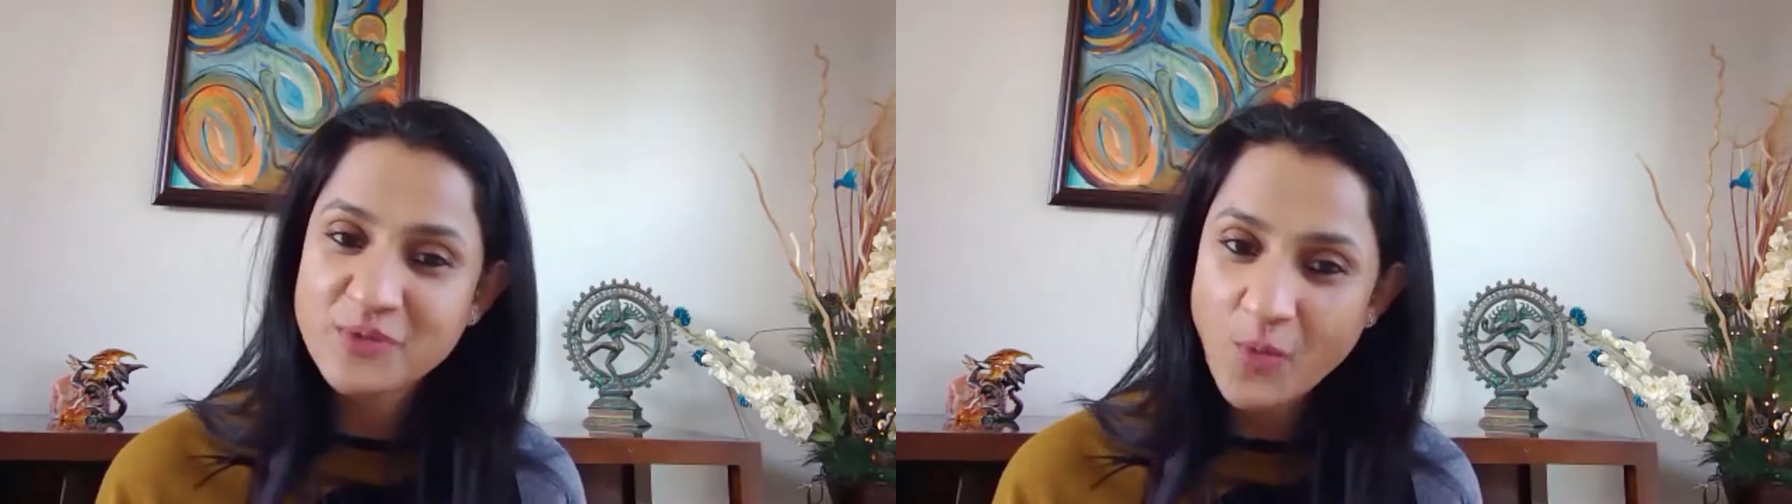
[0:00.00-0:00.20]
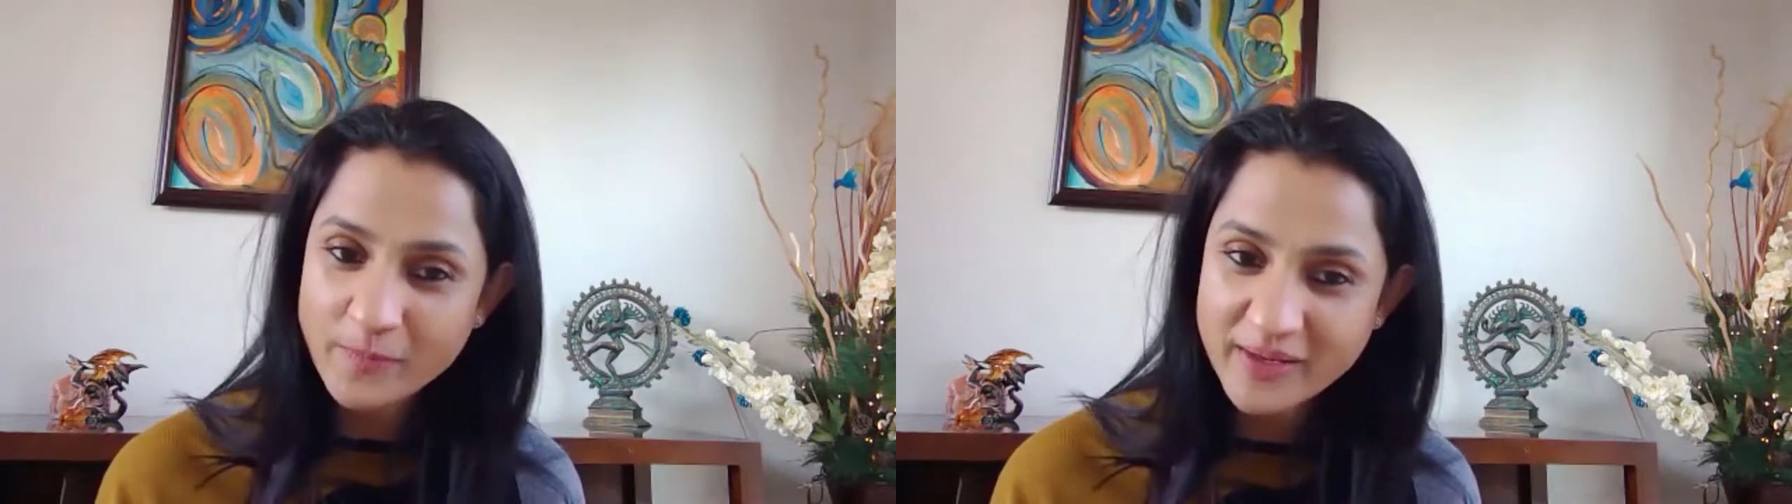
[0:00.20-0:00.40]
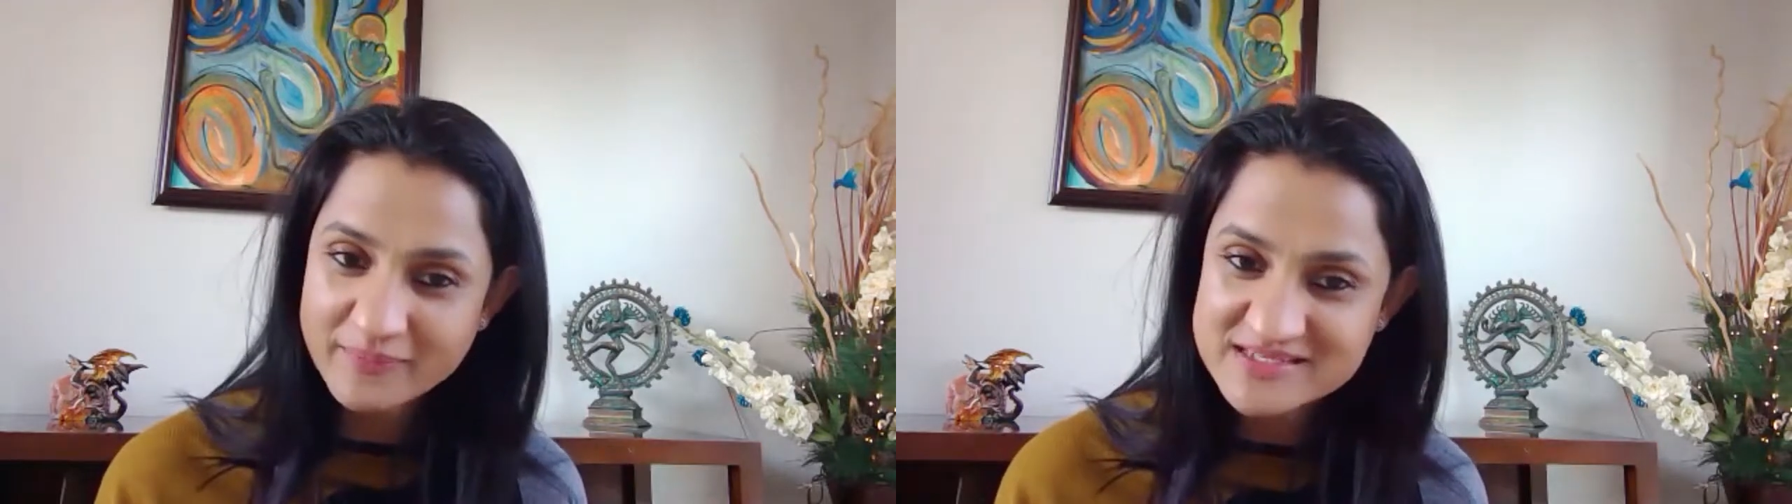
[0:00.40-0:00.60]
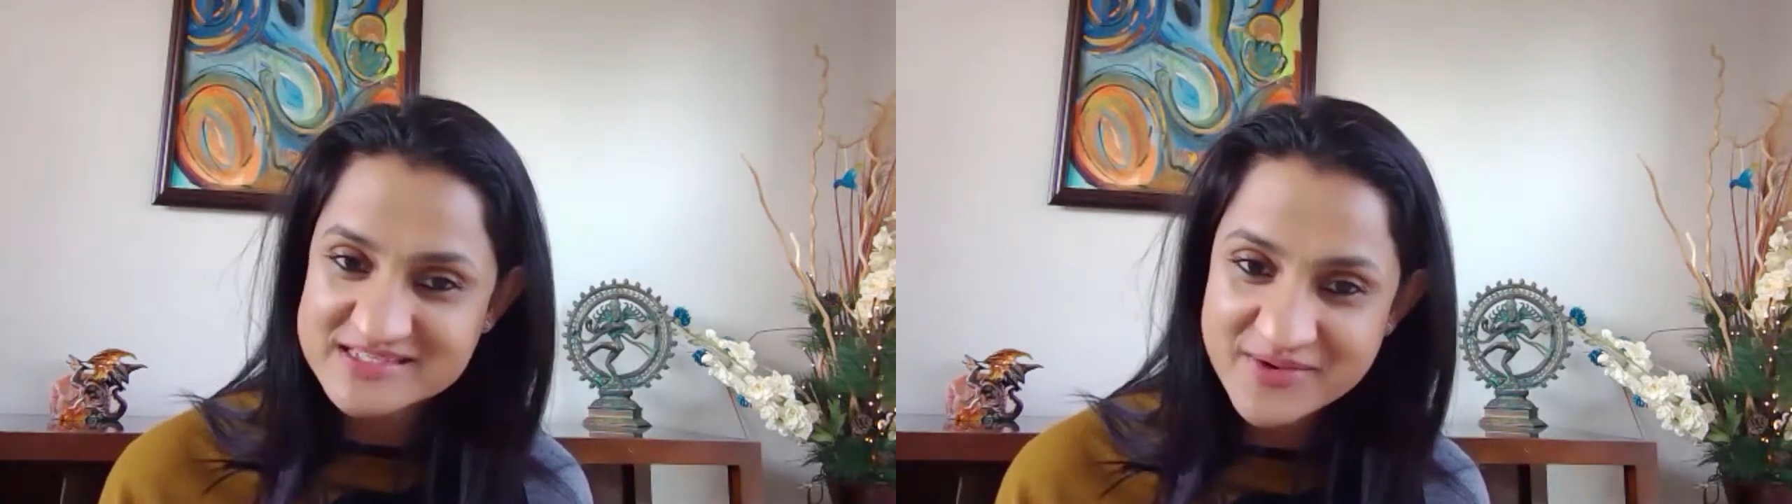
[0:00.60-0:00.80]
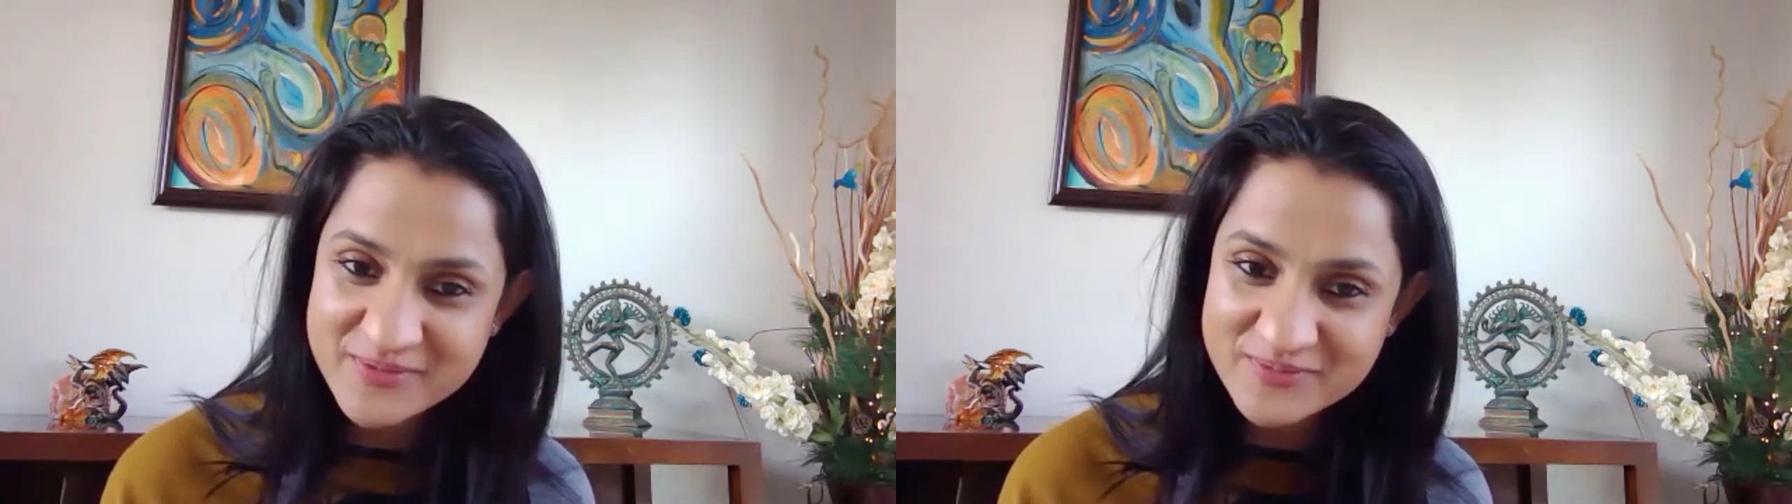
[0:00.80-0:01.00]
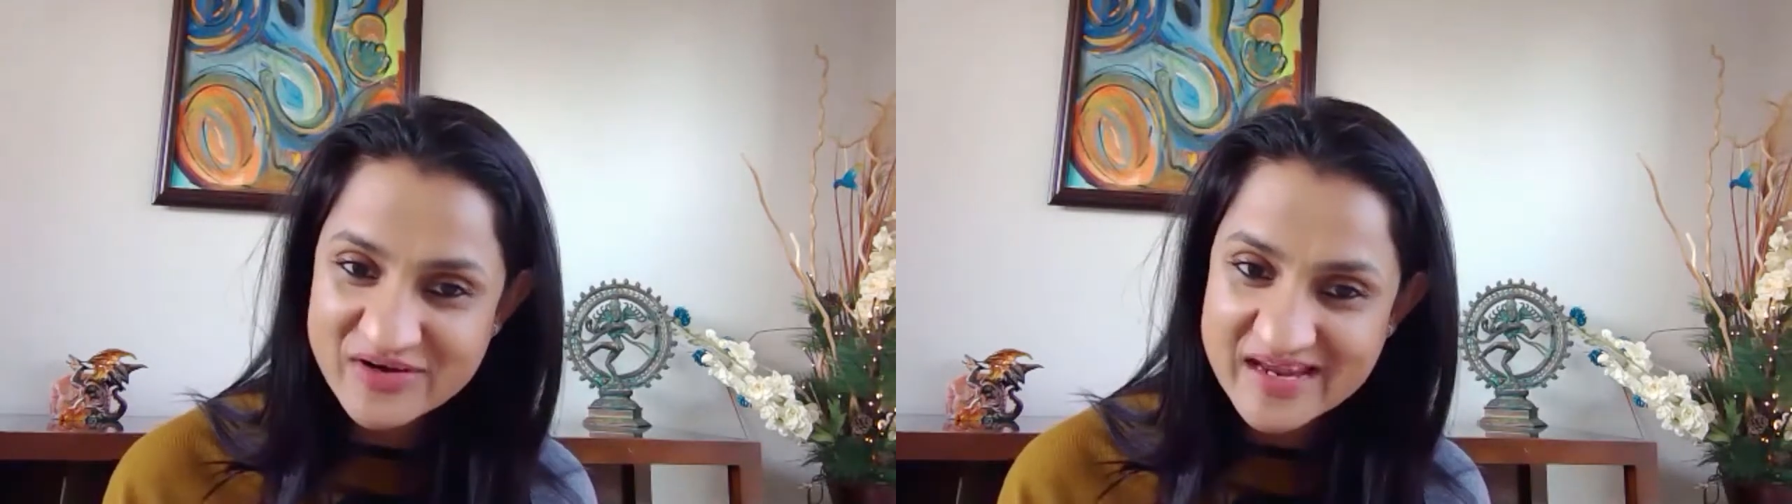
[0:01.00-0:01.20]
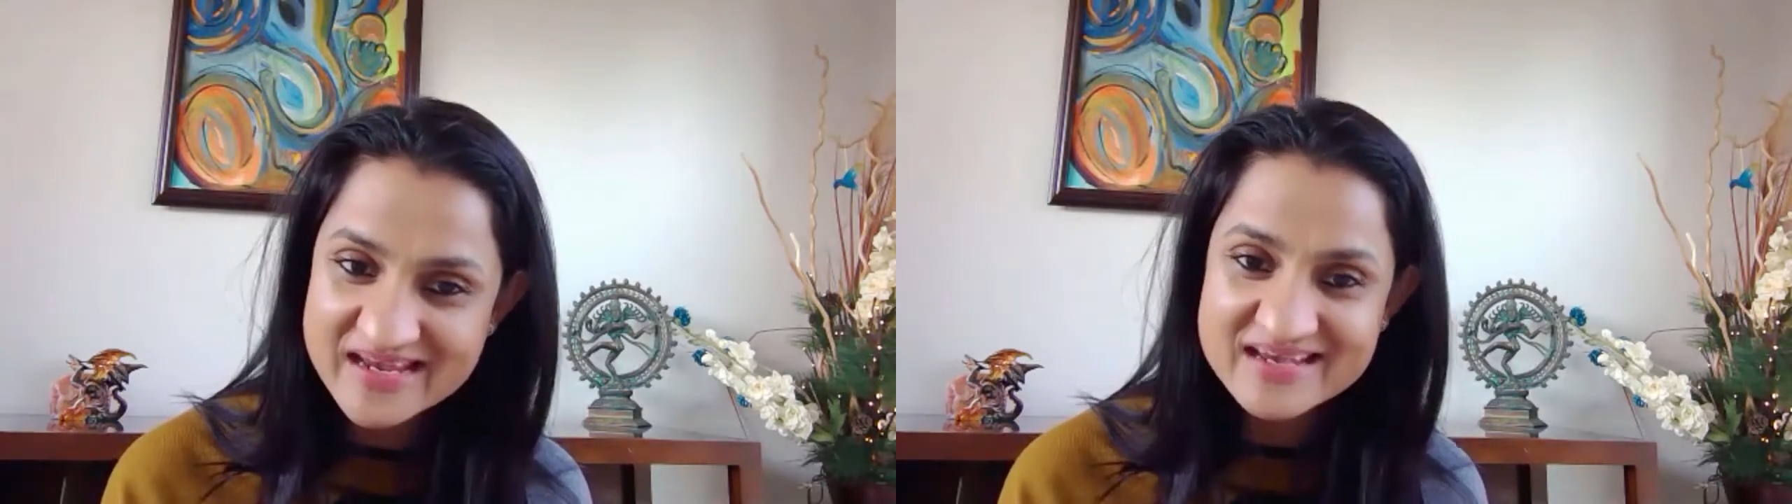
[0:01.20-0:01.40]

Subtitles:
naming ceremony.